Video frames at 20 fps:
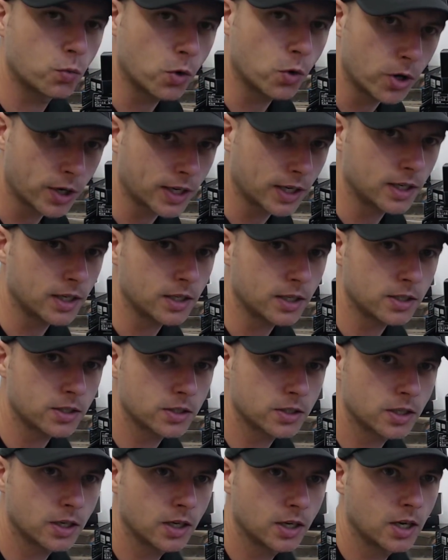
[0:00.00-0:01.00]
work it
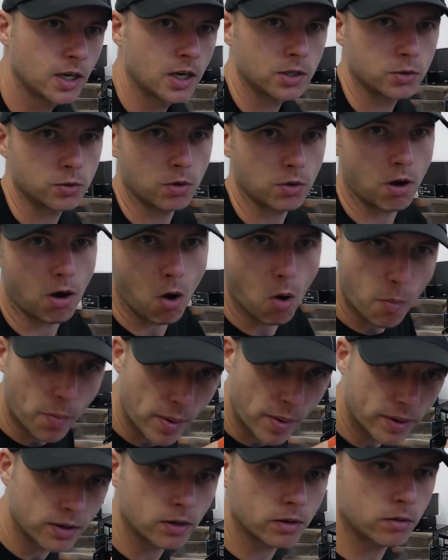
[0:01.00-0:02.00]
is to
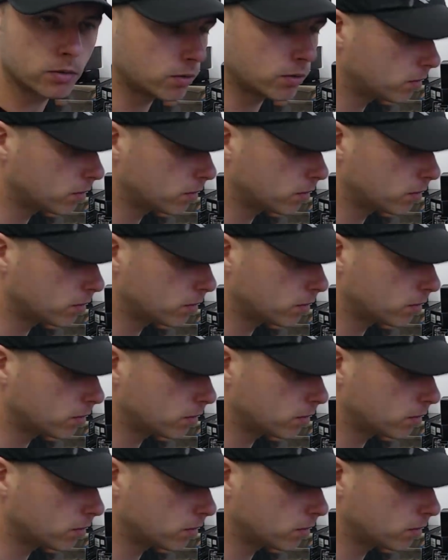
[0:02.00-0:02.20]
open